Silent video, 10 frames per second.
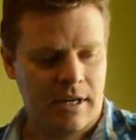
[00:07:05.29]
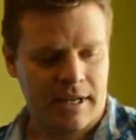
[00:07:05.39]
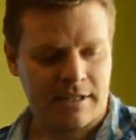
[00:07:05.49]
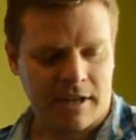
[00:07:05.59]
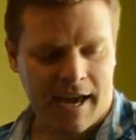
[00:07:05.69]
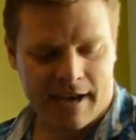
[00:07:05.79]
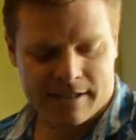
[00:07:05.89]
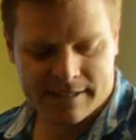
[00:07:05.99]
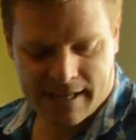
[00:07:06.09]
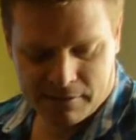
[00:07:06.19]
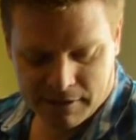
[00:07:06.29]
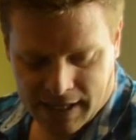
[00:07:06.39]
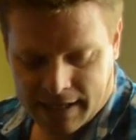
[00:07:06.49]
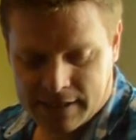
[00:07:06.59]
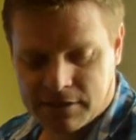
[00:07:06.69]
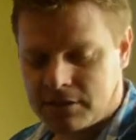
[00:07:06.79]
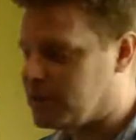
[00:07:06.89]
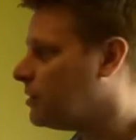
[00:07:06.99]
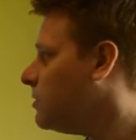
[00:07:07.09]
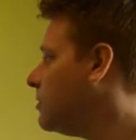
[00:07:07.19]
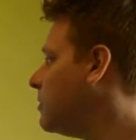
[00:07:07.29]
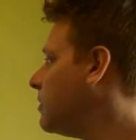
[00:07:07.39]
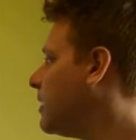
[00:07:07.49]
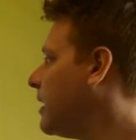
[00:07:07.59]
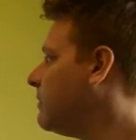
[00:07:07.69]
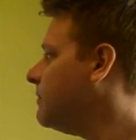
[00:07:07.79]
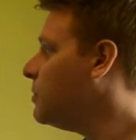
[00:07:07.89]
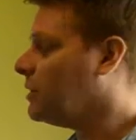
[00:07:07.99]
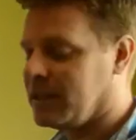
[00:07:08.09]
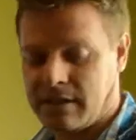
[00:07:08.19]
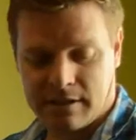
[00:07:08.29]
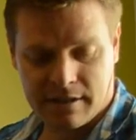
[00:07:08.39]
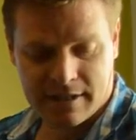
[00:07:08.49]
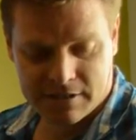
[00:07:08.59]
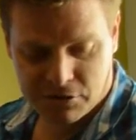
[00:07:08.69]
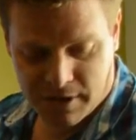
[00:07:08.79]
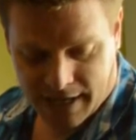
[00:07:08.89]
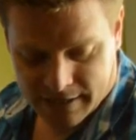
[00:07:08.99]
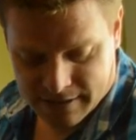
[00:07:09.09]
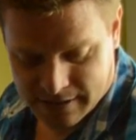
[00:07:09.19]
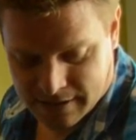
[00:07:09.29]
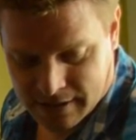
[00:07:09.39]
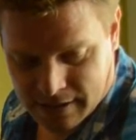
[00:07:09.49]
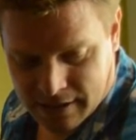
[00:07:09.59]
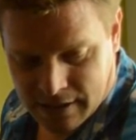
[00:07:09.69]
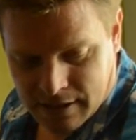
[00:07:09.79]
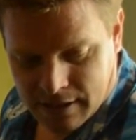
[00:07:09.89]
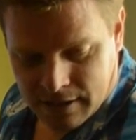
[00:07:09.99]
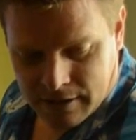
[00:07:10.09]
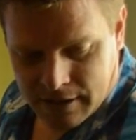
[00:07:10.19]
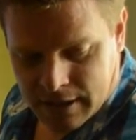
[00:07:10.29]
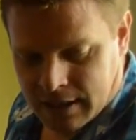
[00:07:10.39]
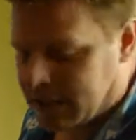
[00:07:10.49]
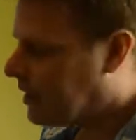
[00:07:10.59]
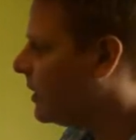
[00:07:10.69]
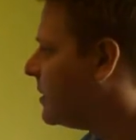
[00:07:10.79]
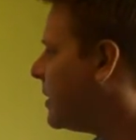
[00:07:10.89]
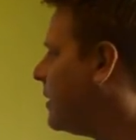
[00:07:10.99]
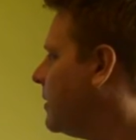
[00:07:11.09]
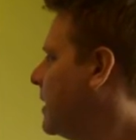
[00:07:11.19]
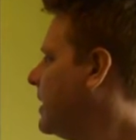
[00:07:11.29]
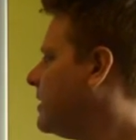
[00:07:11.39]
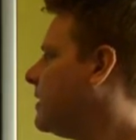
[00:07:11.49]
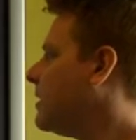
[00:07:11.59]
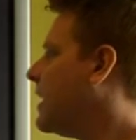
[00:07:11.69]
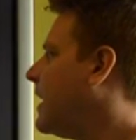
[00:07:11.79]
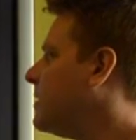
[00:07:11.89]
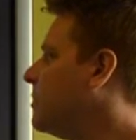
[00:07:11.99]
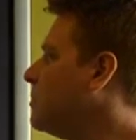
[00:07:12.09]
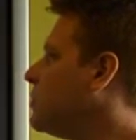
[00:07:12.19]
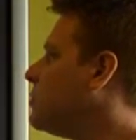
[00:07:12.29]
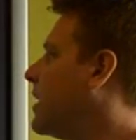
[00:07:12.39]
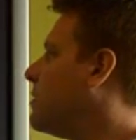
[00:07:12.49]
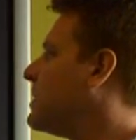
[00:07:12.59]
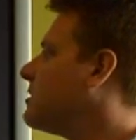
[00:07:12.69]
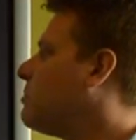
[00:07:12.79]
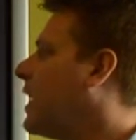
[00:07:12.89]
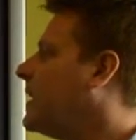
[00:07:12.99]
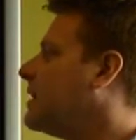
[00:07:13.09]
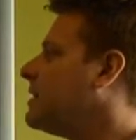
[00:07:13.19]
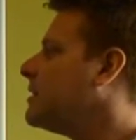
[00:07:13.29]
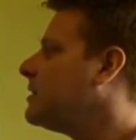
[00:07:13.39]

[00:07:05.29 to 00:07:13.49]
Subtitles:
And so how does that relate to viewing this dress? So here's a little cartoon to try to explain it.